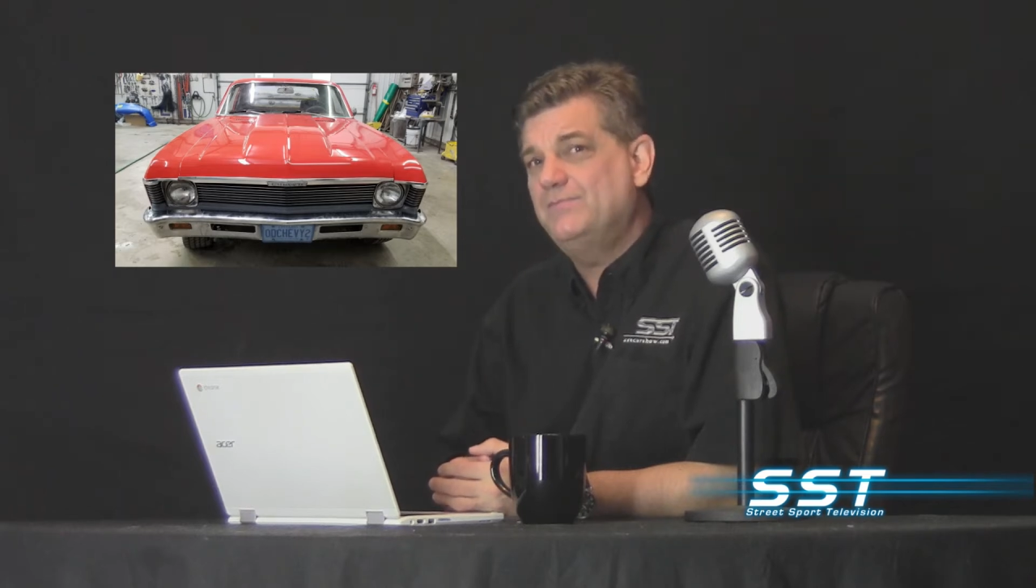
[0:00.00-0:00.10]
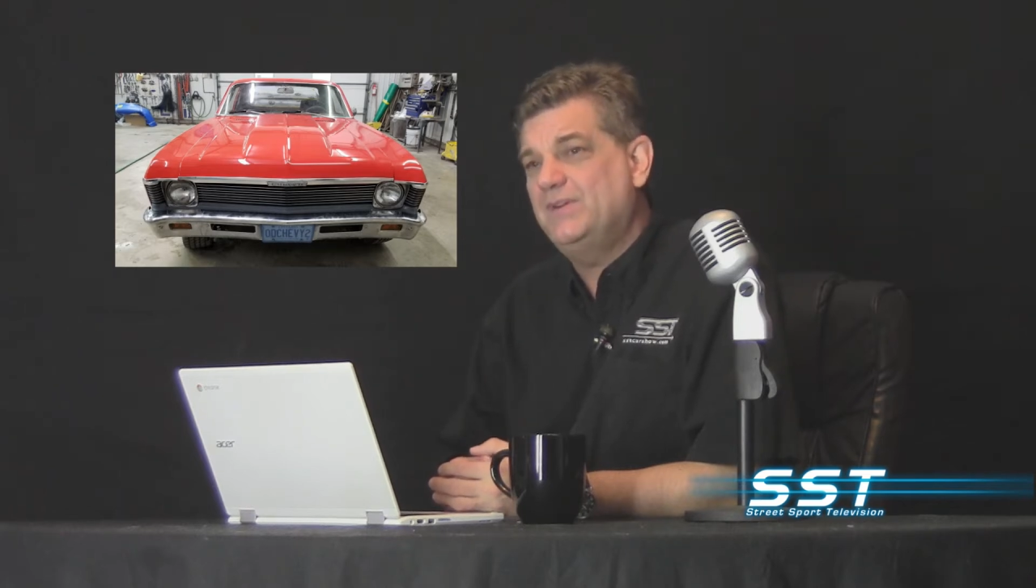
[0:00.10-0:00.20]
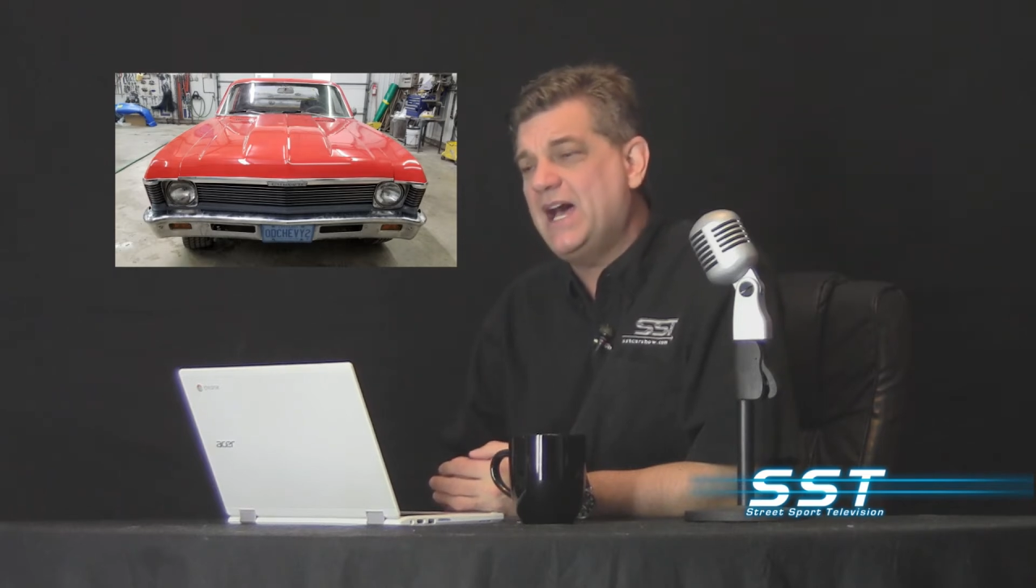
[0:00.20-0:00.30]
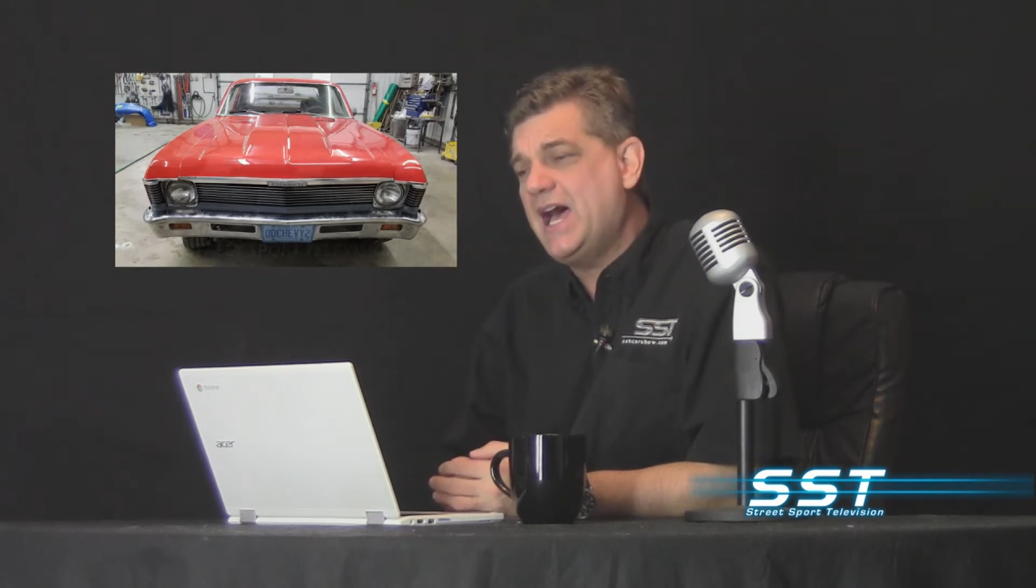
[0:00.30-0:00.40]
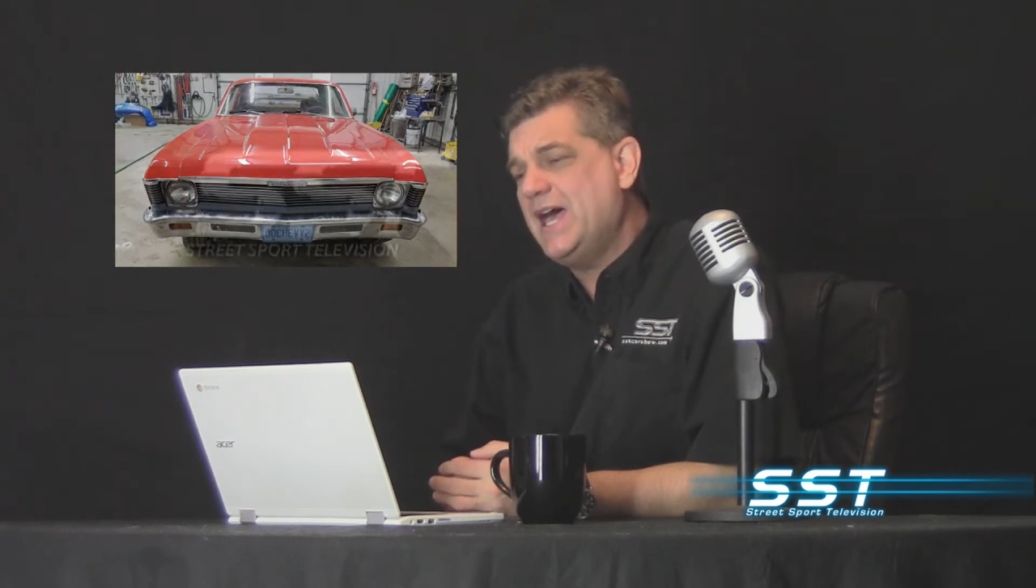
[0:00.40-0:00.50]

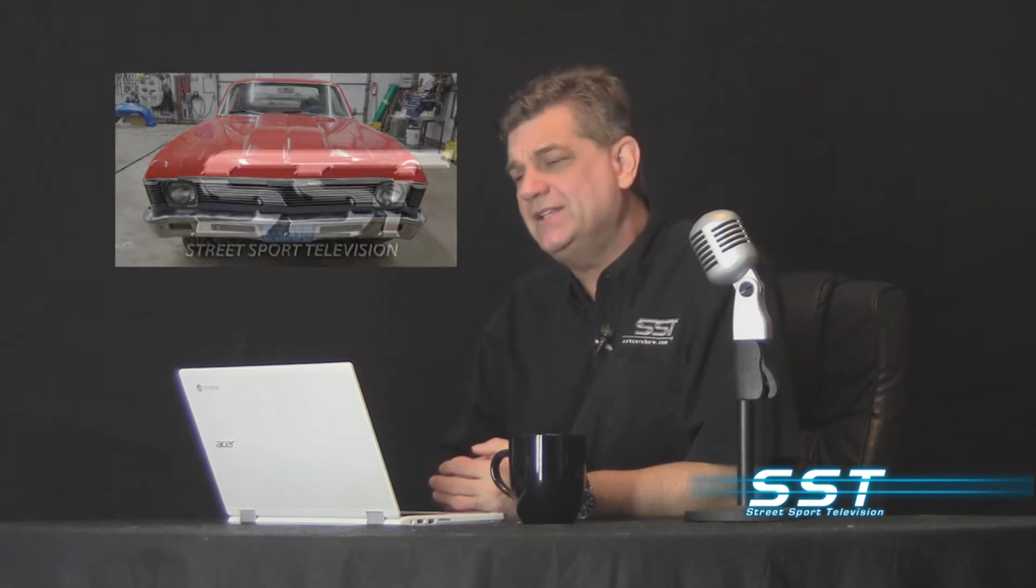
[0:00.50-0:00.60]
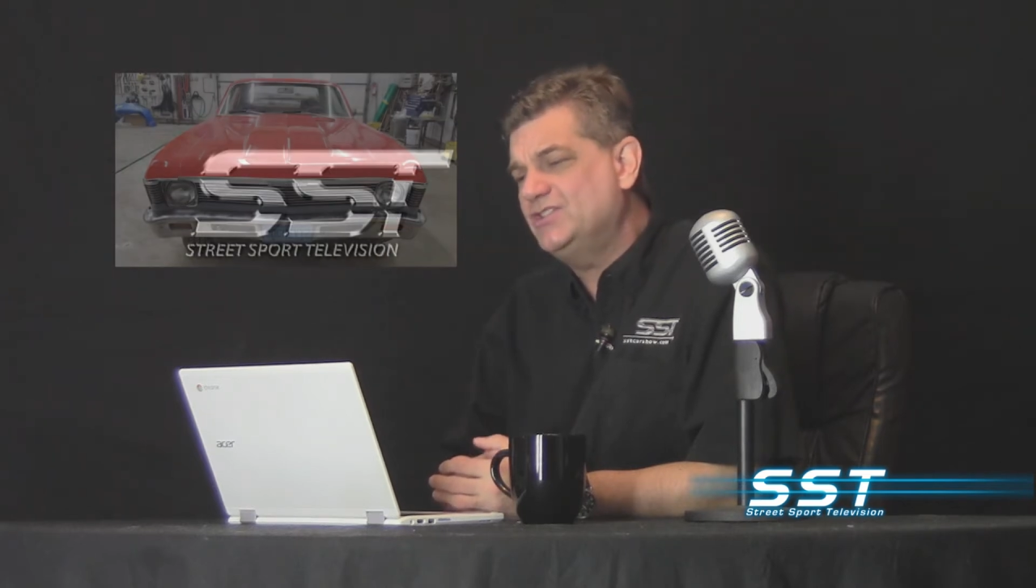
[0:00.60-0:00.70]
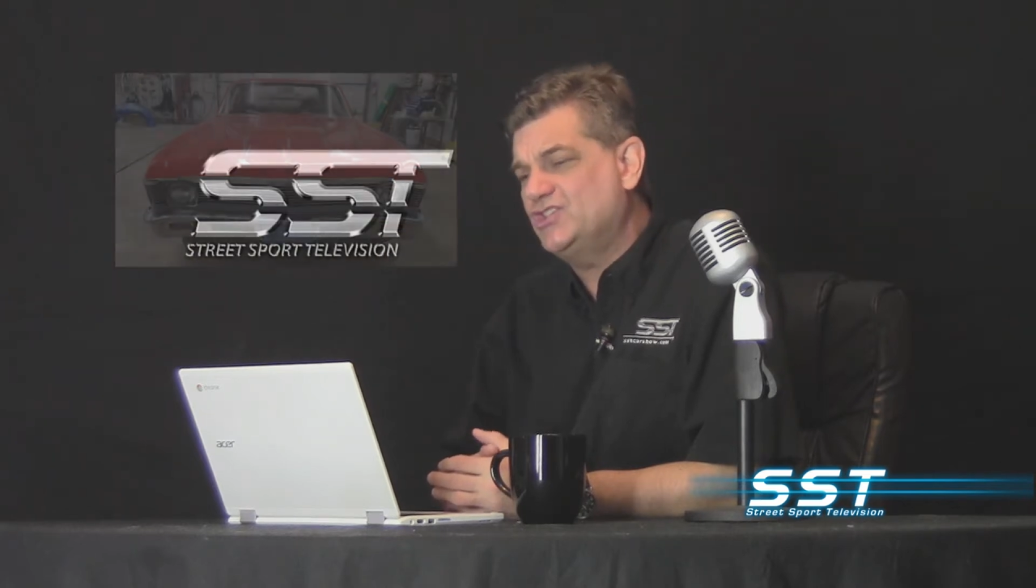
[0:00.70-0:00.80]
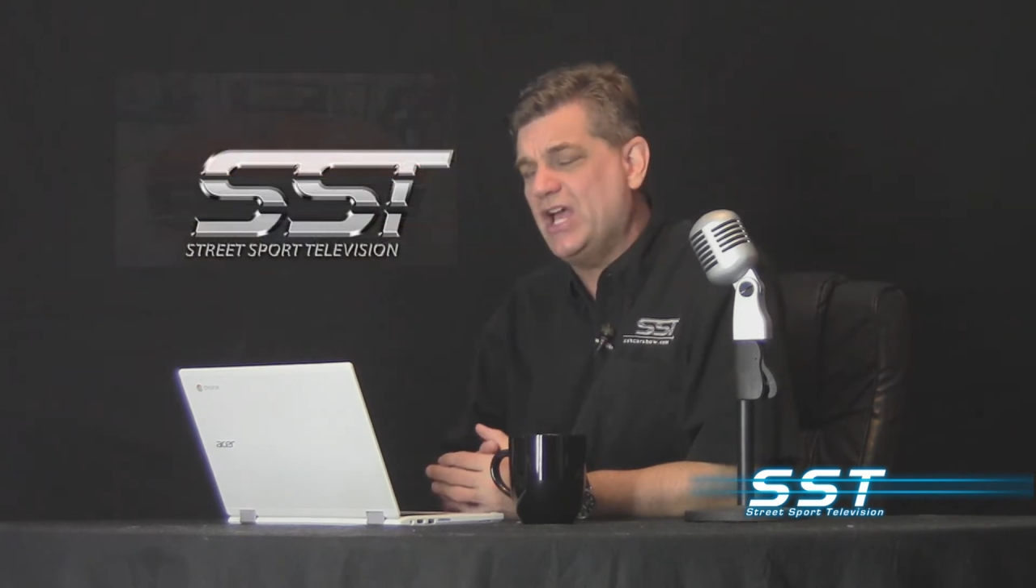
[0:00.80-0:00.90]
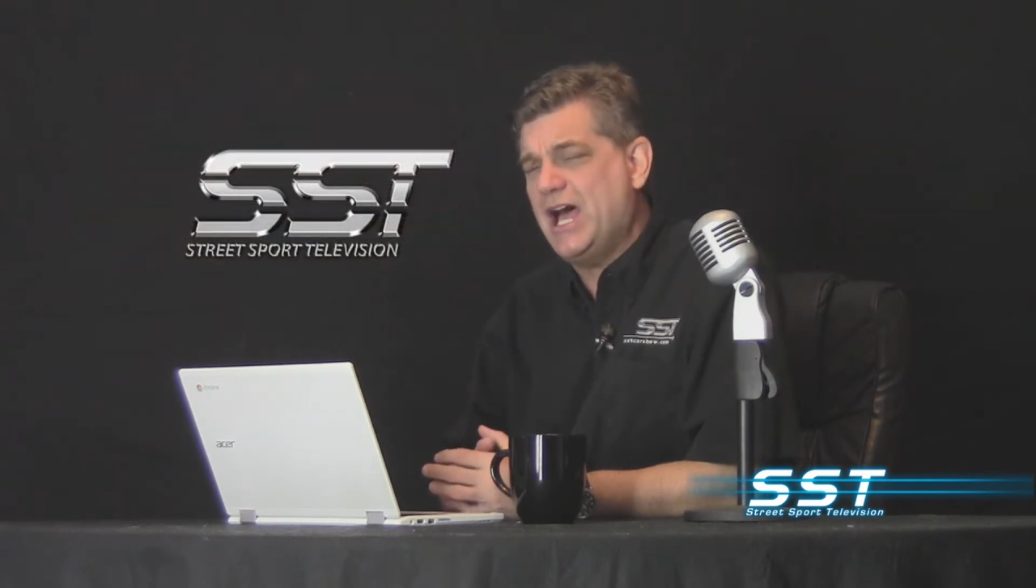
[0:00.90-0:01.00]

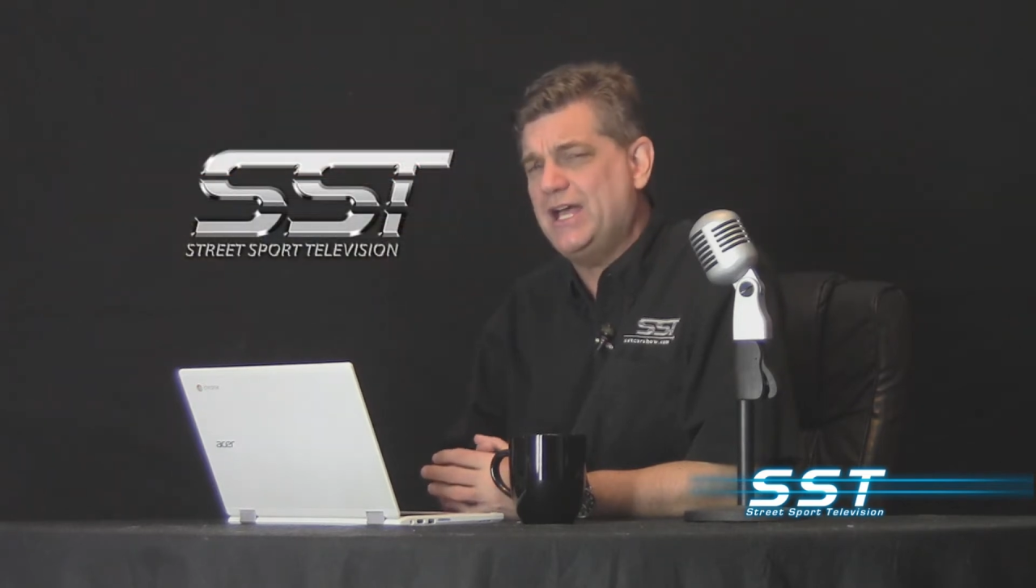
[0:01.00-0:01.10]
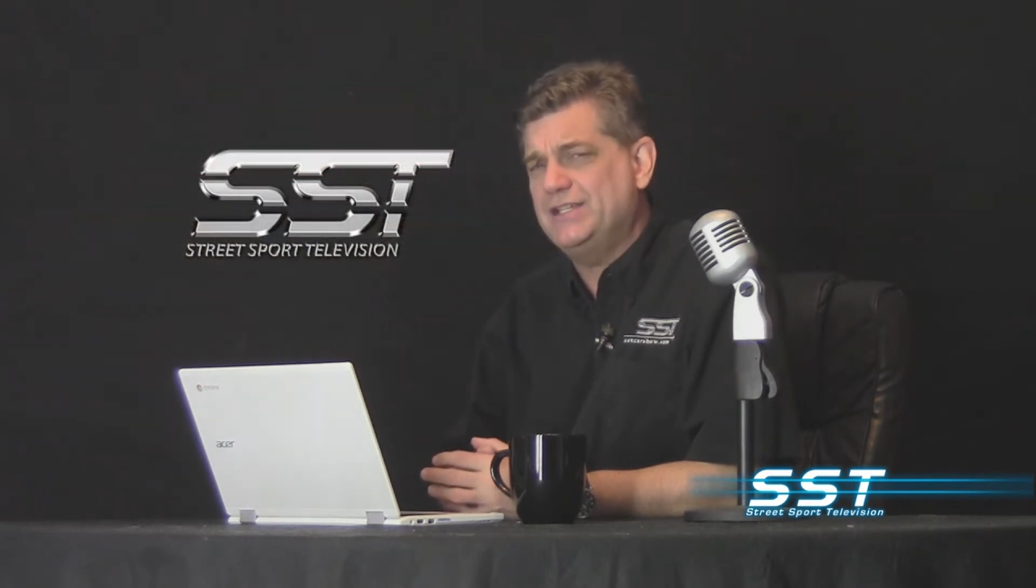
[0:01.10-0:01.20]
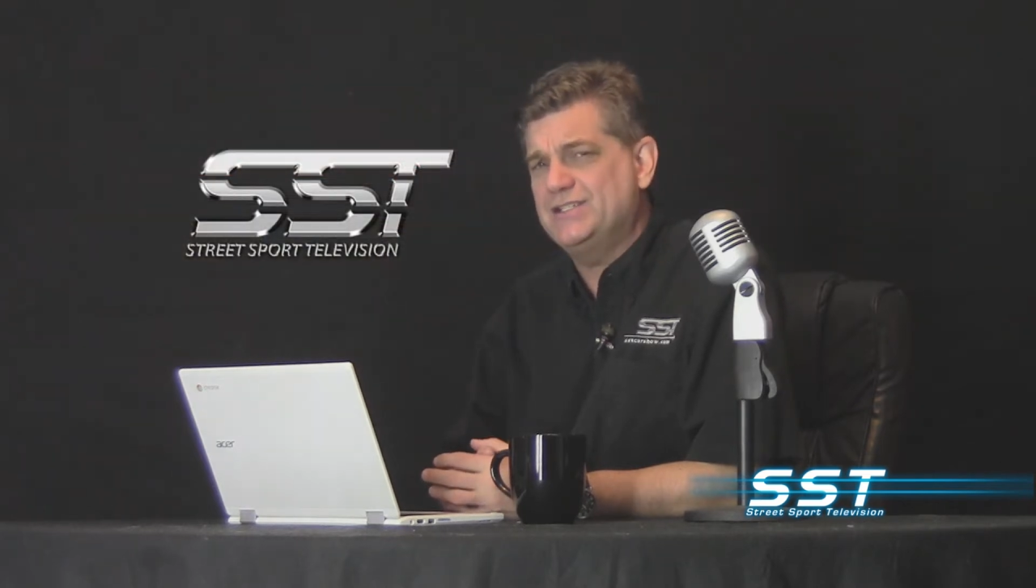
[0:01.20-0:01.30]
but Sean